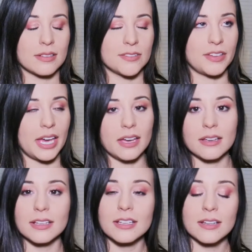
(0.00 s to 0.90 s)

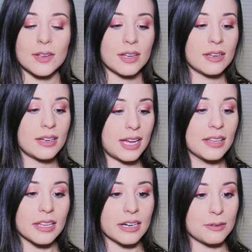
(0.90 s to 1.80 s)
vague,
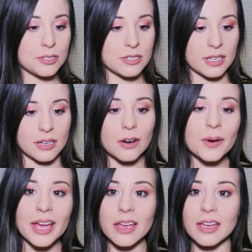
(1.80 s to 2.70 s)
and then I was just like, oh
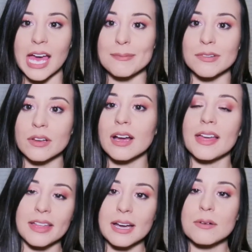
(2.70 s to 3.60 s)
hey, it
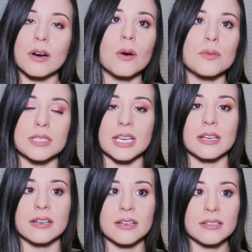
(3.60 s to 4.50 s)
was like
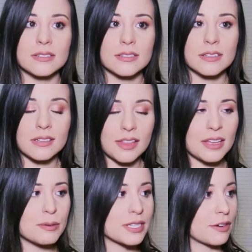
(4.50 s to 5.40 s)

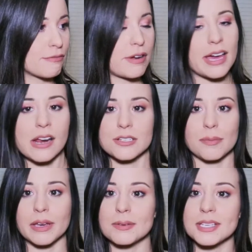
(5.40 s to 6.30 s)
a Friday or
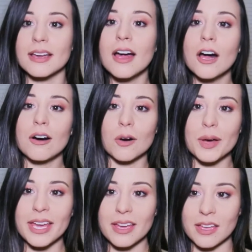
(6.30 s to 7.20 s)
something. I was like, oh
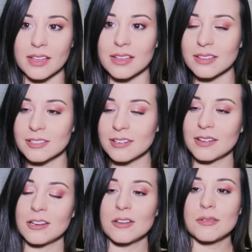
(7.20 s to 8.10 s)
hey,
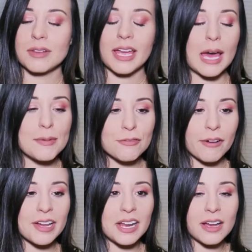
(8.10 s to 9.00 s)
happy
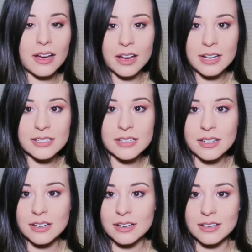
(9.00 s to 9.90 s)
Friday guys,
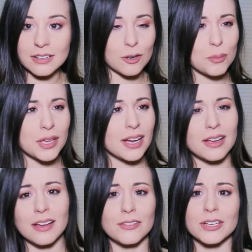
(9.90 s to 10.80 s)
like hope you
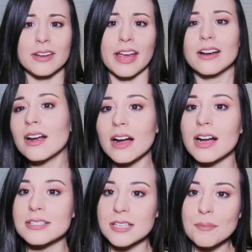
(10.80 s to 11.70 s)
have a good day,
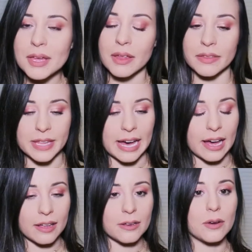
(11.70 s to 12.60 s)
something like
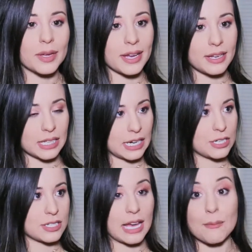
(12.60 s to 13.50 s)
that, okay? And then I
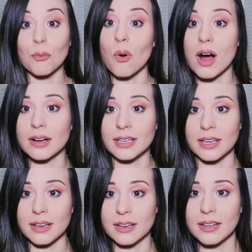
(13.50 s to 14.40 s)
just kept
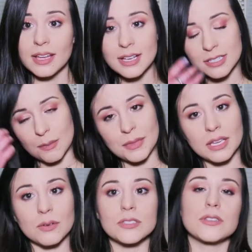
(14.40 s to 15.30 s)
walking,
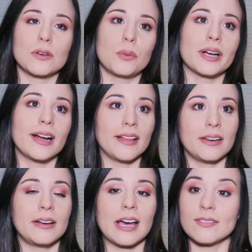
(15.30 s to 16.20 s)
something to where I
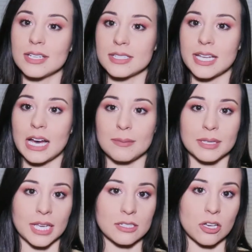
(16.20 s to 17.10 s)
didn't have to stop and
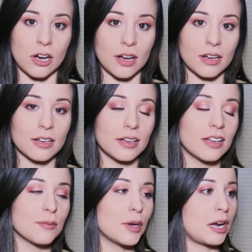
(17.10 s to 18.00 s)
like talk,
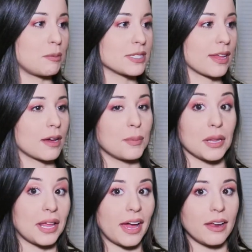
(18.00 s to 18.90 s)
but it was like
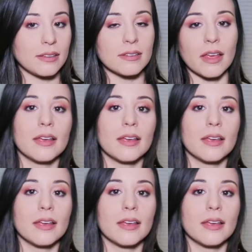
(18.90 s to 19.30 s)
polite,